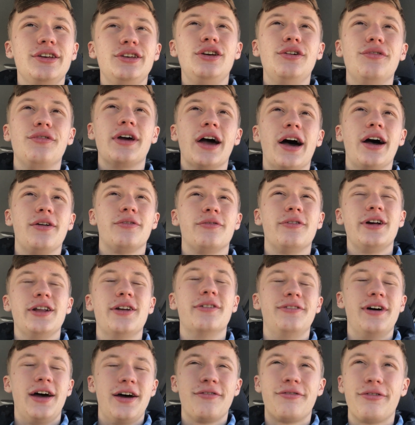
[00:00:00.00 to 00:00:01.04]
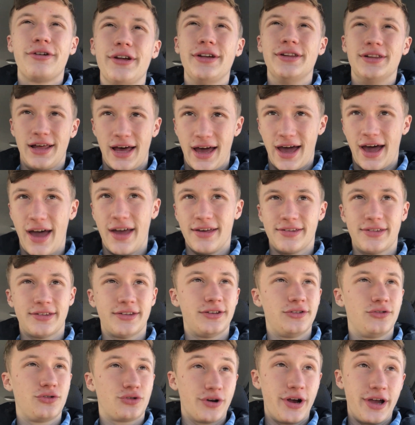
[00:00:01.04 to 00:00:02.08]
you've gotten rid of every
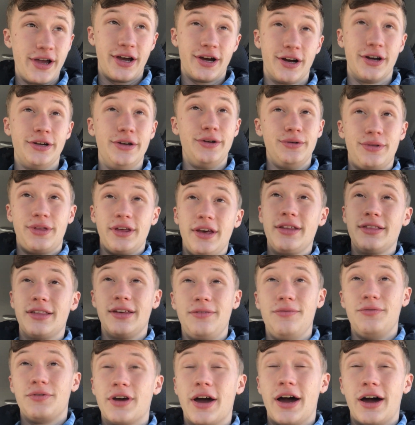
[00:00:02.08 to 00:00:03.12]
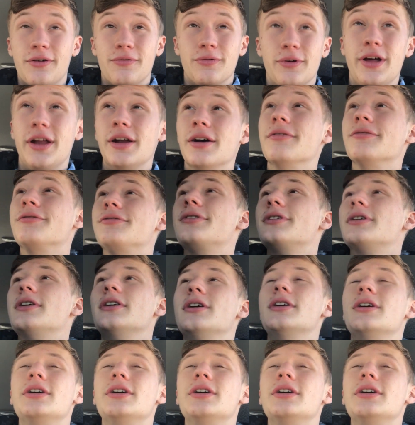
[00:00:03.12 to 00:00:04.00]
last trigger, you think that you've gotten rid of